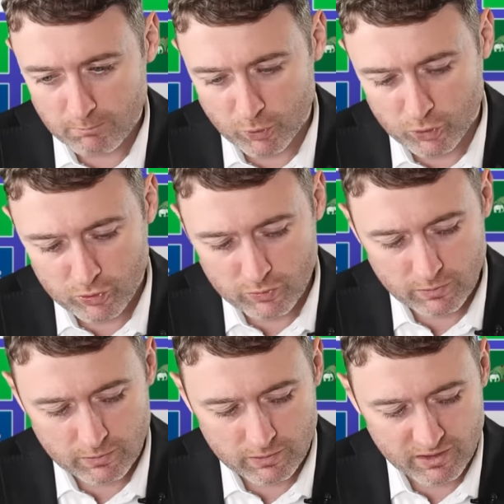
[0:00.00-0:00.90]

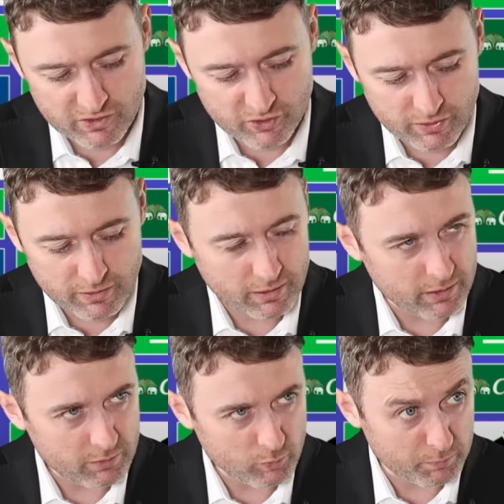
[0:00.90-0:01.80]
But Leicester
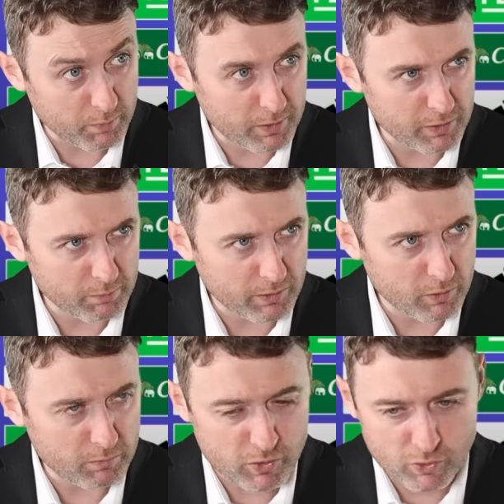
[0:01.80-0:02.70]
City weren't prepared to pay
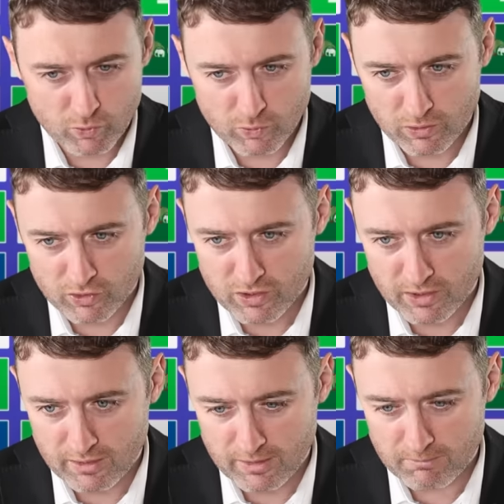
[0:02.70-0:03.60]
up, so it looks
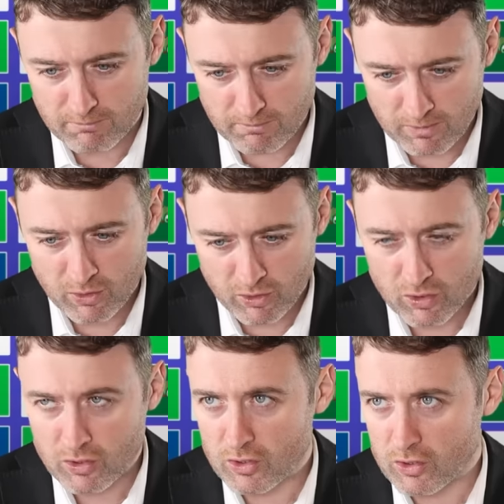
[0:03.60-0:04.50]
like I'm
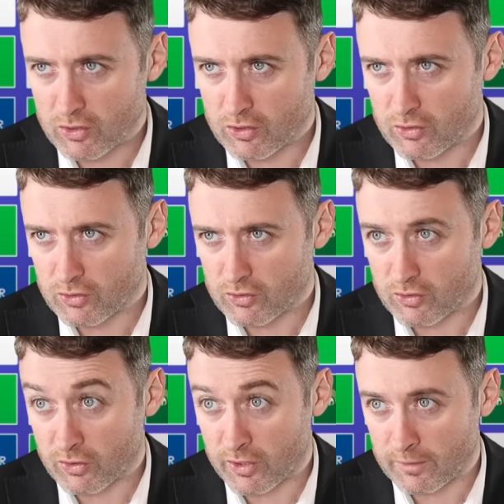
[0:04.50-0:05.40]

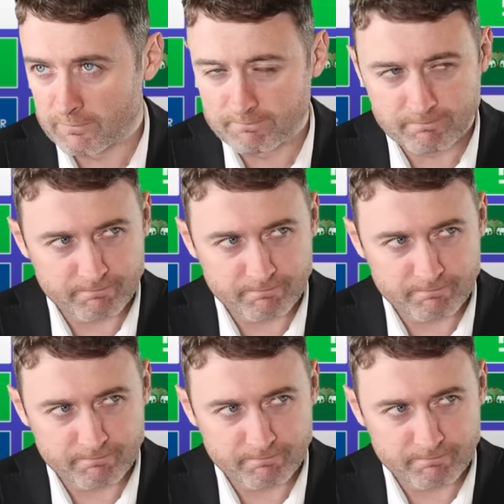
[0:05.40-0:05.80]
stuck here.